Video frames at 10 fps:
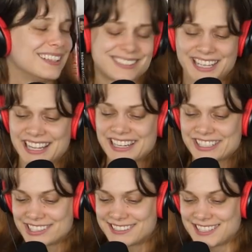I was like, I could
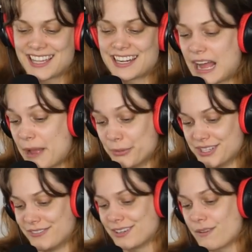actually see that. I
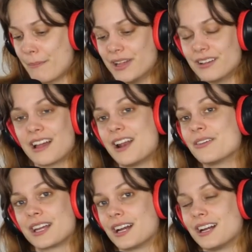will never give up milk. I
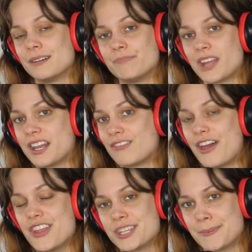don't care. I'd
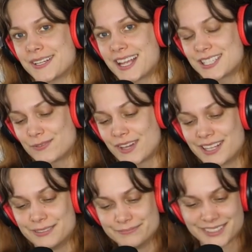rather this podcast
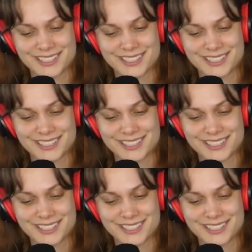fail.